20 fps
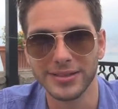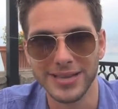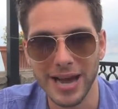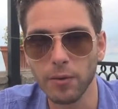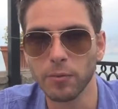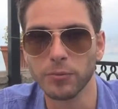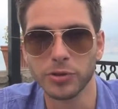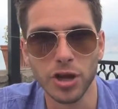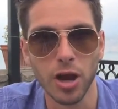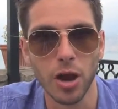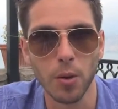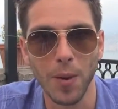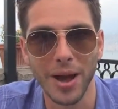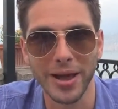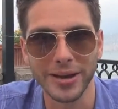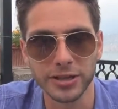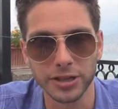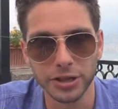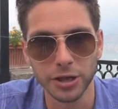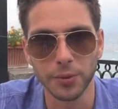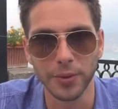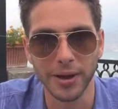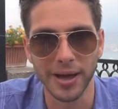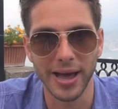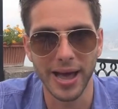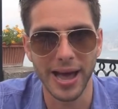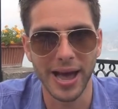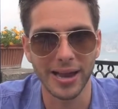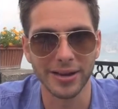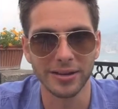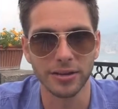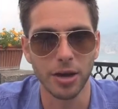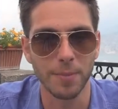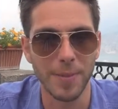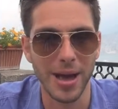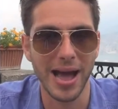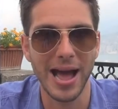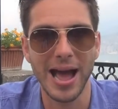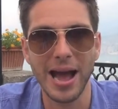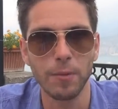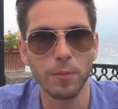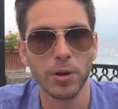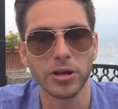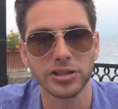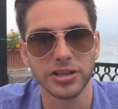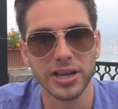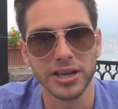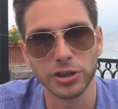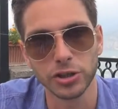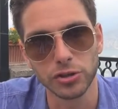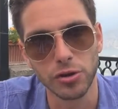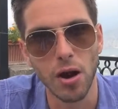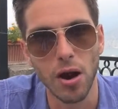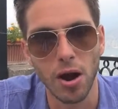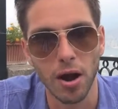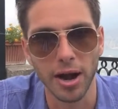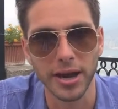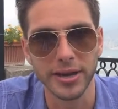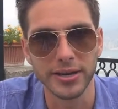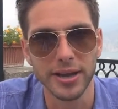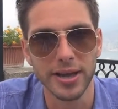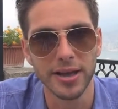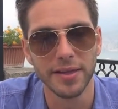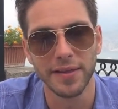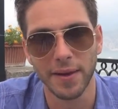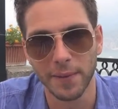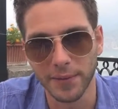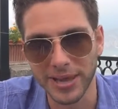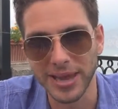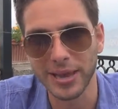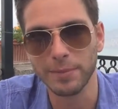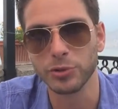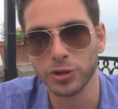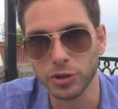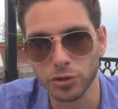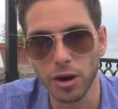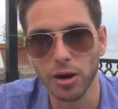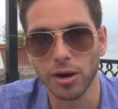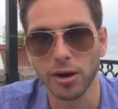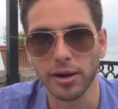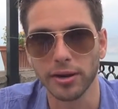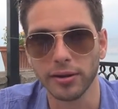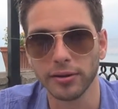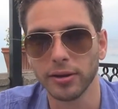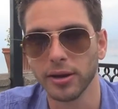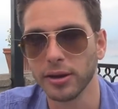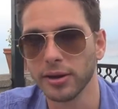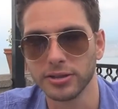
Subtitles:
tell them to go away and do it, and no matter how much they tried, they would keep struggling.